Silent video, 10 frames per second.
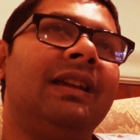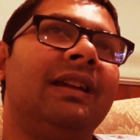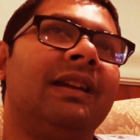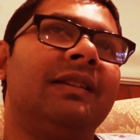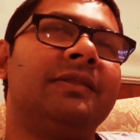
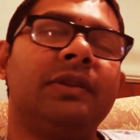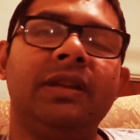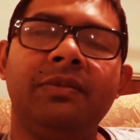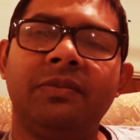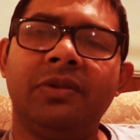And so
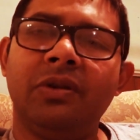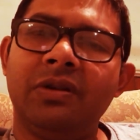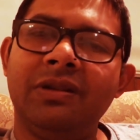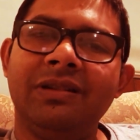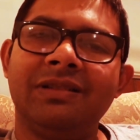he got
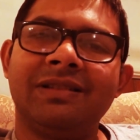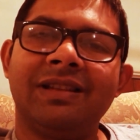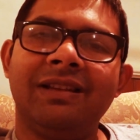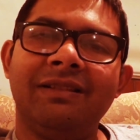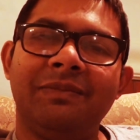a little
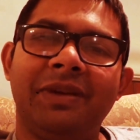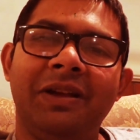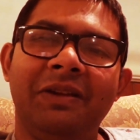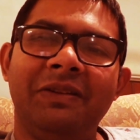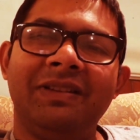scared
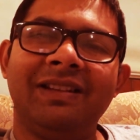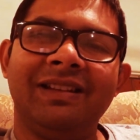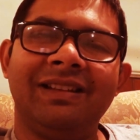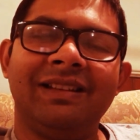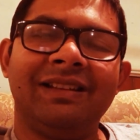about
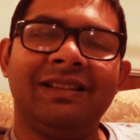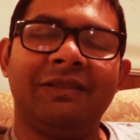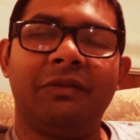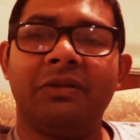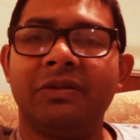it,
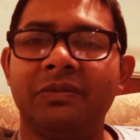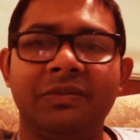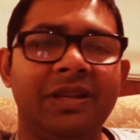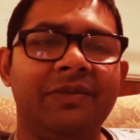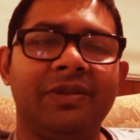or
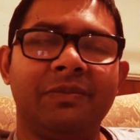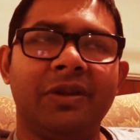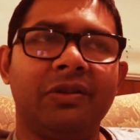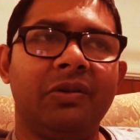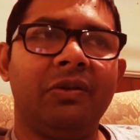even
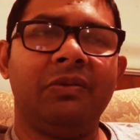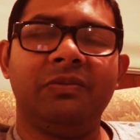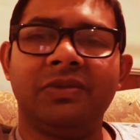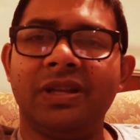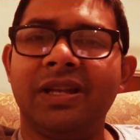about the whole
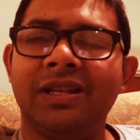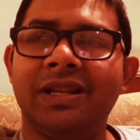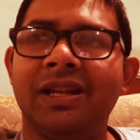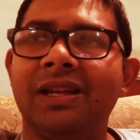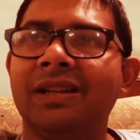thing
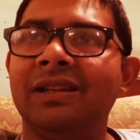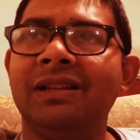that,